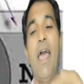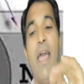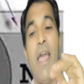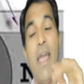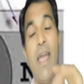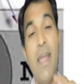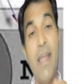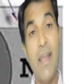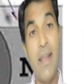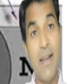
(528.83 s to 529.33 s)

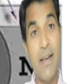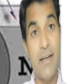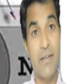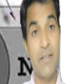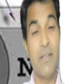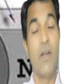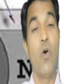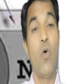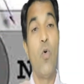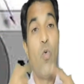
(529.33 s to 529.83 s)

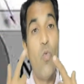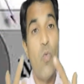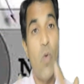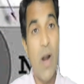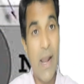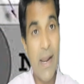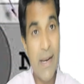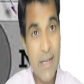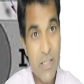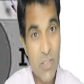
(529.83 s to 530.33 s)
And
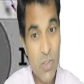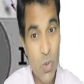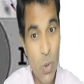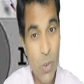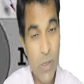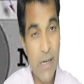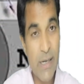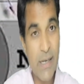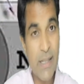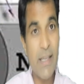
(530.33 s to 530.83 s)
why it is
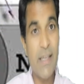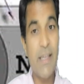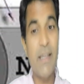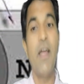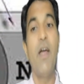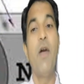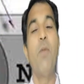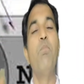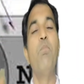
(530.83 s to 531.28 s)
rotating?